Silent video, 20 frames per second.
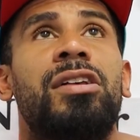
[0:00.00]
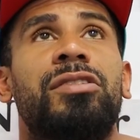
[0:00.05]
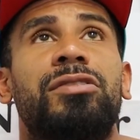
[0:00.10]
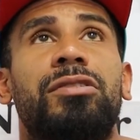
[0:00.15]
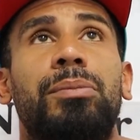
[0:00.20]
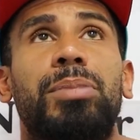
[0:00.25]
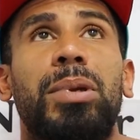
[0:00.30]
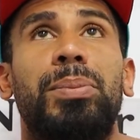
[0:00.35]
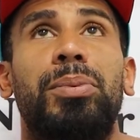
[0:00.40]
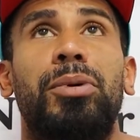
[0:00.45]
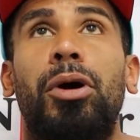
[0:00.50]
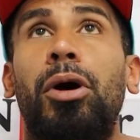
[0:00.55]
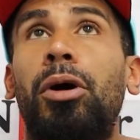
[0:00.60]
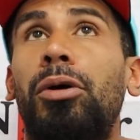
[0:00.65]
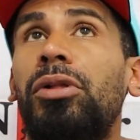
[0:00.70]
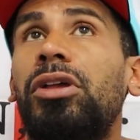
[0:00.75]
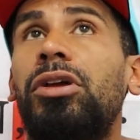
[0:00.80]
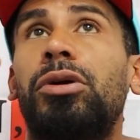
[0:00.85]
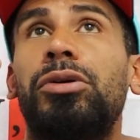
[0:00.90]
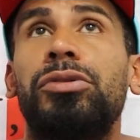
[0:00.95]
Some people
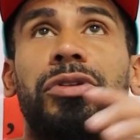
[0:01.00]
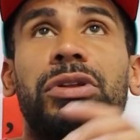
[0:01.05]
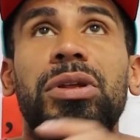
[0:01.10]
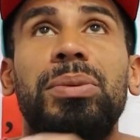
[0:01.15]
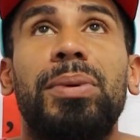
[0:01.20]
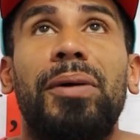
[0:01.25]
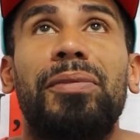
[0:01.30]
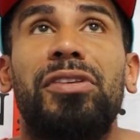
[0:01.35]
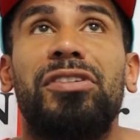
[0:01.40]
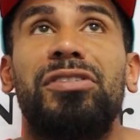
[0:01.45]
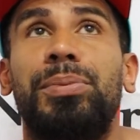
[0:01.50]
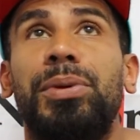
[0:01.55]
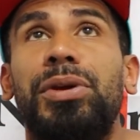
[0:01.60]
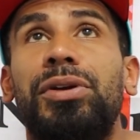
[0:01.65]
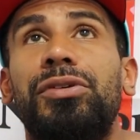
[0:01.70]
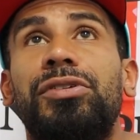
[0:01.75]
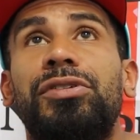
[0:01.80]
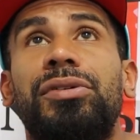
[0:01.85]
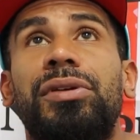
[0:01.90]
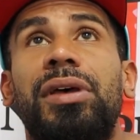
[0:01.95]
only go deep off the
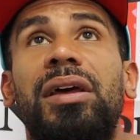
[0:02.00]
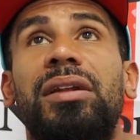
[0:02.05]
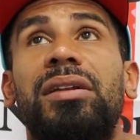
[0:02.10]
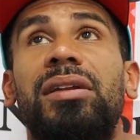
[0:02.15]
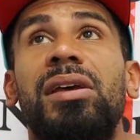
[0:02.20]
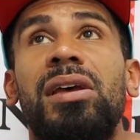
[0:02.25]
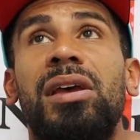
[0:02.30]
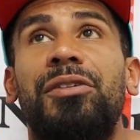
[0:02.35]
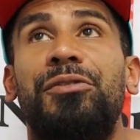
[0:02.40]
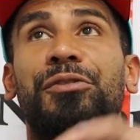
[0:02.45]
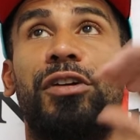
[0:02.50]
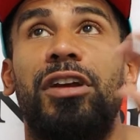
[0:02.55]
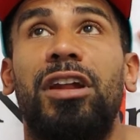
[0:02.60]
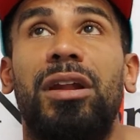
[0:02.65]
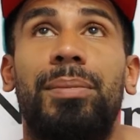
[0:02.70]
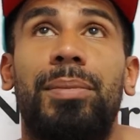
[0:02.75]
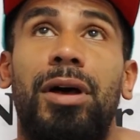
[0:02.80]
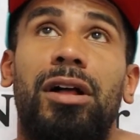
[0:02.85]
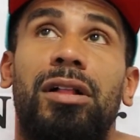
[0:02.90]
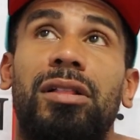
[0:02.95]
spiritual end and forget
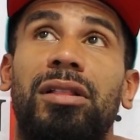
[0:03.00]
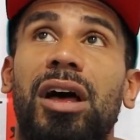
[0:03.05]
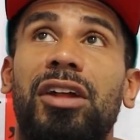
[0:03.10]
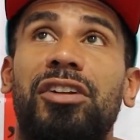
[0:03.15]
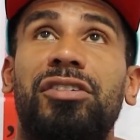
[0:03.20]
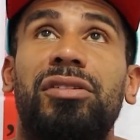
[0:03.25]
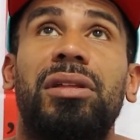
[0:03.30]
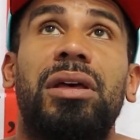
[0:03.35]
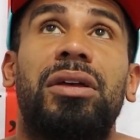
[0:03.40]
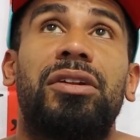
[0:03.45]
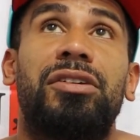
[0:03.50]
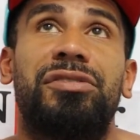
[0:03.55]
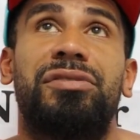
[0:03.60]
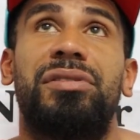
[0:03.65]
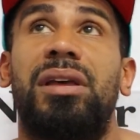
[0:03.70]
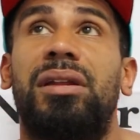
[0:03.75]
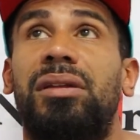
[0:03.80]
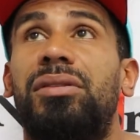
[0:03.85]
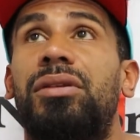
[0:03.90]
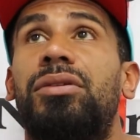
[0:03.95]
about logically
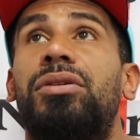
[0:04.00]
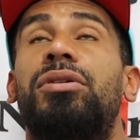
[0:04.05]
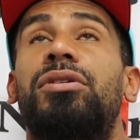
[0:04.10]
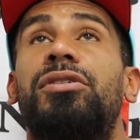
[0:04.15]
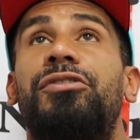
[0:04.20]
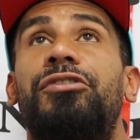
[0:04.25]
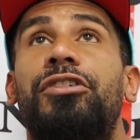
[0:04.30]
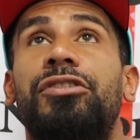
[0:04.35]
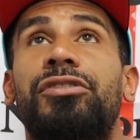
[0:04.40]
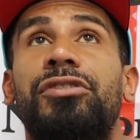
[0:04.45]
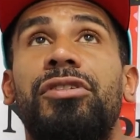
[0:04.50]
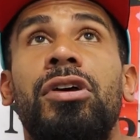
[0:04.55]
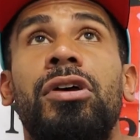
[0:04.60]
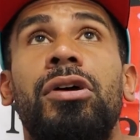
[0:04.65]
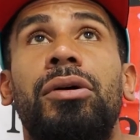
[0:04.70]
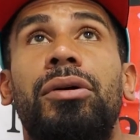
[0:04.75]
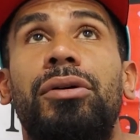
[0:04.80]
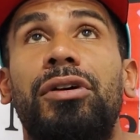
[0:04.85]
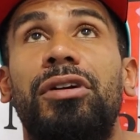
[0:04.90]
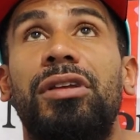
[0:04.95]
understanding the universe,
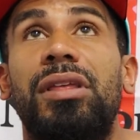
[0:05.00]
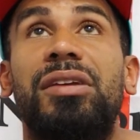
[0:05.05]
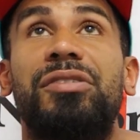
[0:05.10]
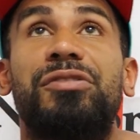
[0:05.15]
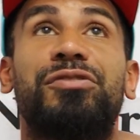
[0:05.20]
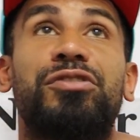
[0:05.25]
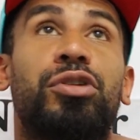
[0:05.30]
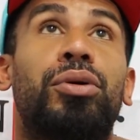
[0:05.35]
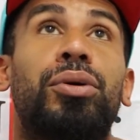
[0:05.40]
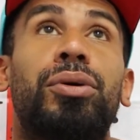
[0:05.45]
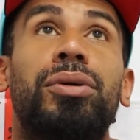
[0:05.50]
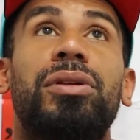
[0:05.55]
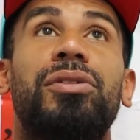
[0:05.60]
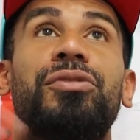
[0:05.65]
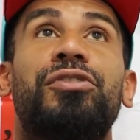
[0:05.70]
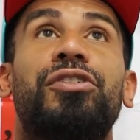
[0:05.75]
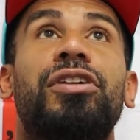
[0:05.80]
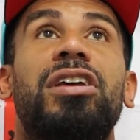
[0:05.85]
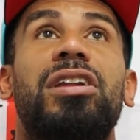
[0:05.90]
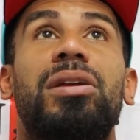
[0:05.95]
or they totally
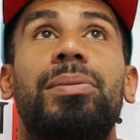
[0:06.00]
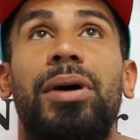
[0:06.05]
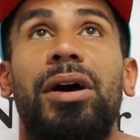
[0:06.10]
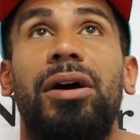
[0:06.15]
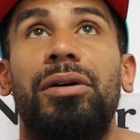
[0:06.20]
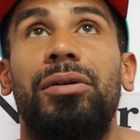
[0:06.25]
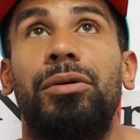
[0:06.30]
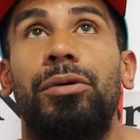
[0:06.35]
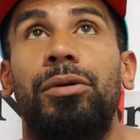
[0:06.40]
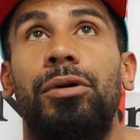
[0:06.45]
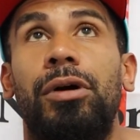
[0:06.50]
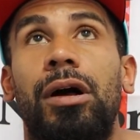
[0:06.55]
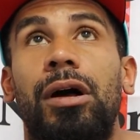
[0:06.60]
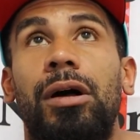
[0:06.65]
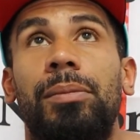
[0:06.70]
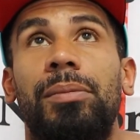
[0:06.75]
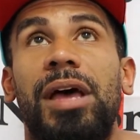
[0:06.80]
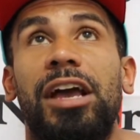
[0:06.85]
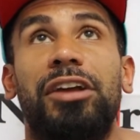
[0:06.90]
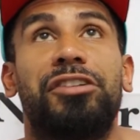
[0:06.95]
forget about
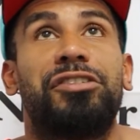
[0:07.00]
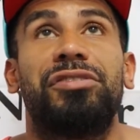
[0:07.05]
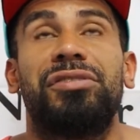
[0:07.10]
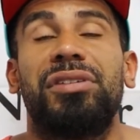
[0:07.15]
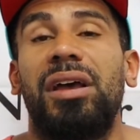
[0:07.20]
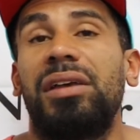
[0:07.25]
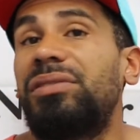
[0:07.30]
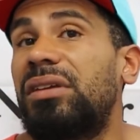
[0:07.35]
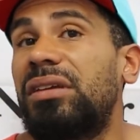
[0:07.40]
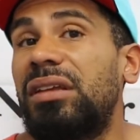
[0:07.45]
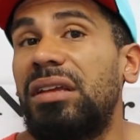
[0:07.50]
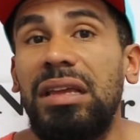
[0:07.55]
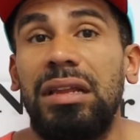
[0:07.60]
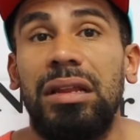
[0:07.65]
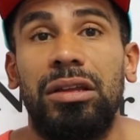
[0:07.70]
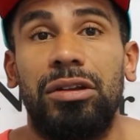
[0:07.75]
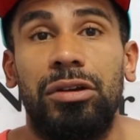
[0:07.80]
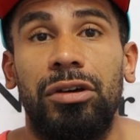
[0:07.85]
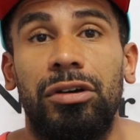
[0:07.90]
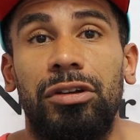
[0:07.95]
exercising and
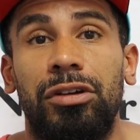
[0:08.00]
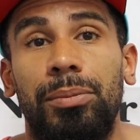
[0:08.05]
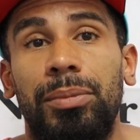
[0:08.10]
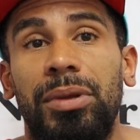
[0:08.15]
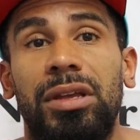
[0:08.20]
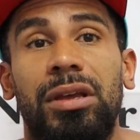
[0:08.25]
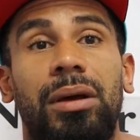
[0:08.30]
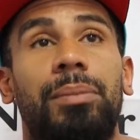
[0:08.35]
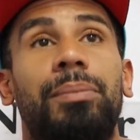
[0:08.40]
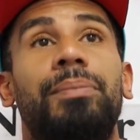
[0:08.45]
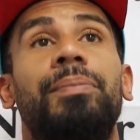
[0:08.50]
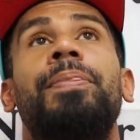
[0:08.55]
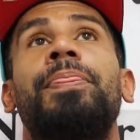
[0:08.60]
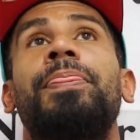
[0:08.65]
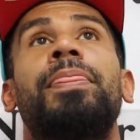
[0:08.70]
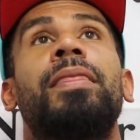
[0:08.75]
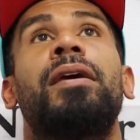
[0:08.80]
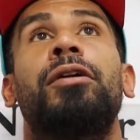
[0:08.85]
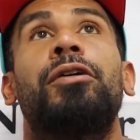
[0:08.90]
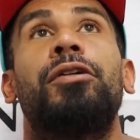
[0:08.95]
eating good,
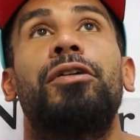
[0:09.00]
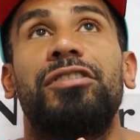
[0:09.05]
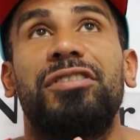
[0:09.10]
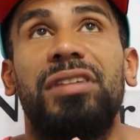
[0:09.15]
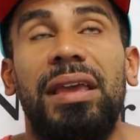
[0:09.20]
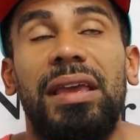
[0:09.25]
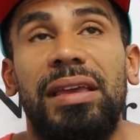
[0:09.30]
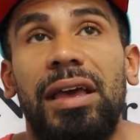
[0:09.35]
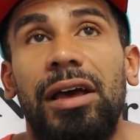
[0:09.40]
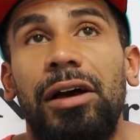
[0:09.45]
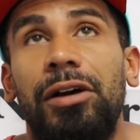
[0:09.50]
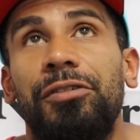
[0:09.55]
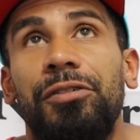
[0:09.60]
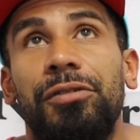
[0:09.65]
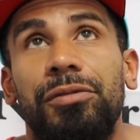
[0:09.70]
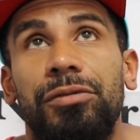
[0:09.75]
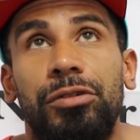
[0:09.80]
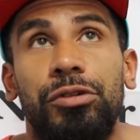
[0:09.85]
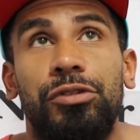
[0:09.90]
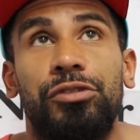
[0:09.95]
or take
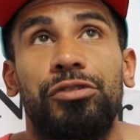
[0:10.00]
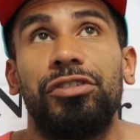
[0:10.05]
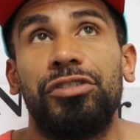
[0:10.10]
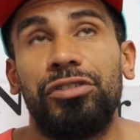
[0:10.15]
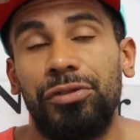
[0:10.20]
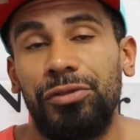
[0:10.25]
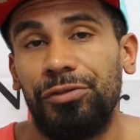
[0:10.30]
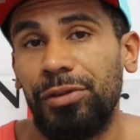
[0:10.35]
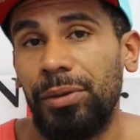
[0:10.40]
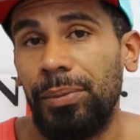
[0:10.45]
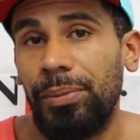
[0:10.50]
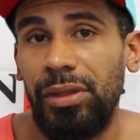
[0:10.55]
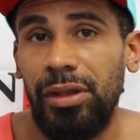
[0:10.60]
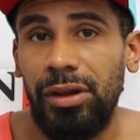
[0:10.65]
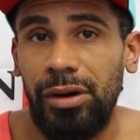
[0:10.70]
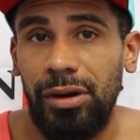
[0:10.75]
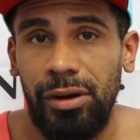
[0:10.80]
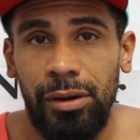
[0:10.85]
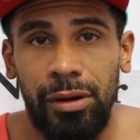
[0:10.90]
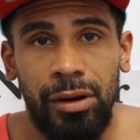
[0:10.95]
out nutrition from
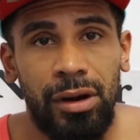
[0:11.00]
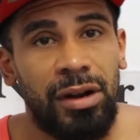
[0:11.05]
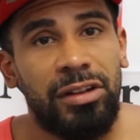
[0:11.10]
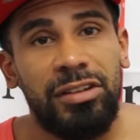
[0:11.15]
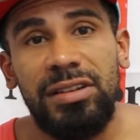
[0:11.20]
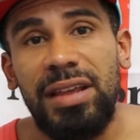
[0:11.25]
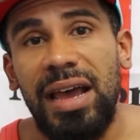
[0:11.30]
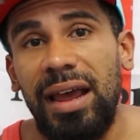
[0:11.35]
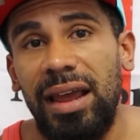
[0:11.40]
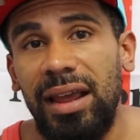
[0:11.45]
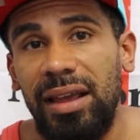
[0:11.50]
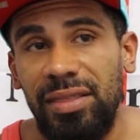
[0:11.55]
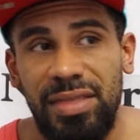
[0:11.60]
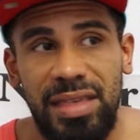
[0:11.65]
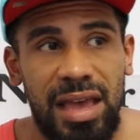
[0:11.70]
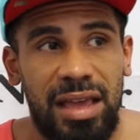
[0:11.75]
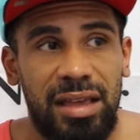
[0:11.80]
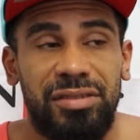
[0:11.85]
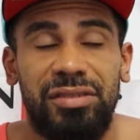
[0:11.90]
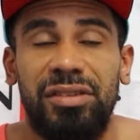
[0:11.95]
their diet
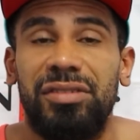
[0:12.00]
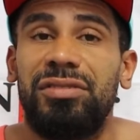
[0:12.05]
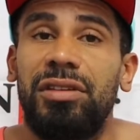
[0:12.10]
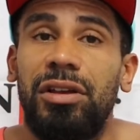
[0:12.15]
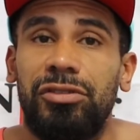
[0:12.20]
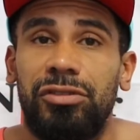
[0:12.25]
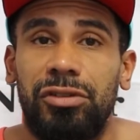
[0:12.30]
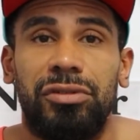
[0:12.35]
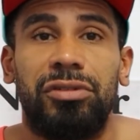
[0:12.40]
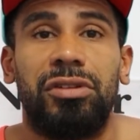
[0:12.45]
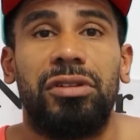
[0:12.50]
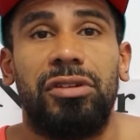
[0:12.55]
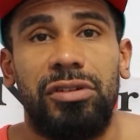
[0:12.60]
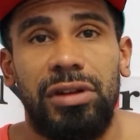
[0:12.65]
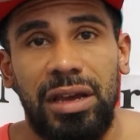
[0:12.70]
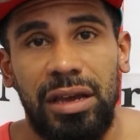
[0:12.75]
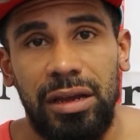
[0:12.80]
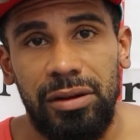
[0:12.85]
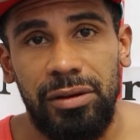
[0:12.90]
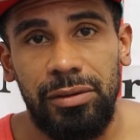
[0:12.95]
that is essential to their
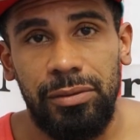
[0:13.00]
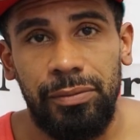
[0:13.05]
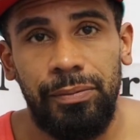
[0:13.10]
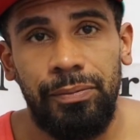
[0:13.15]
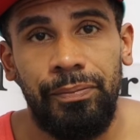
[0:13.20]
diet.